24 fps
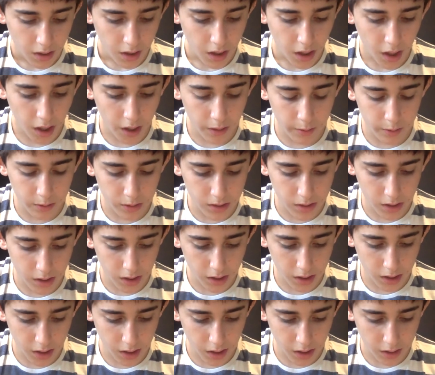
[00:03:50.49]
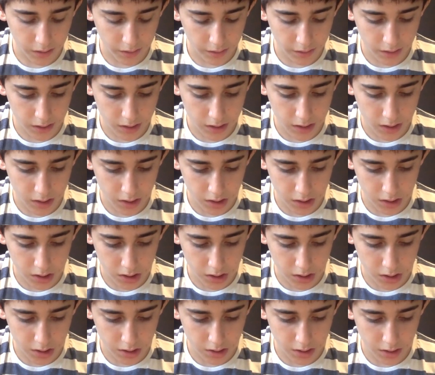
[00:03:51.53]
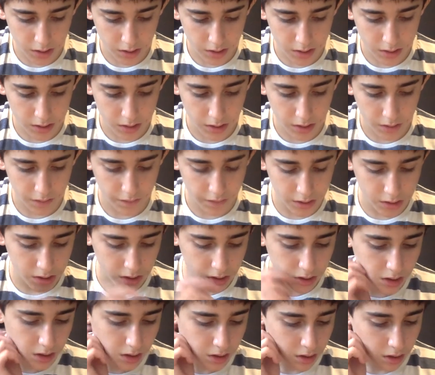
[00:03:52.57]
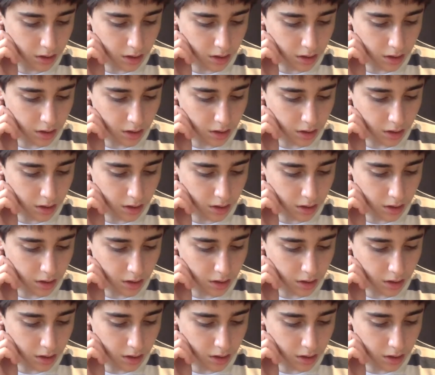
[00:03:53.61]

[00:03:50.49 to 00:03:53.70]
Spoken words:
I will take that risk, Gershon said selfishly.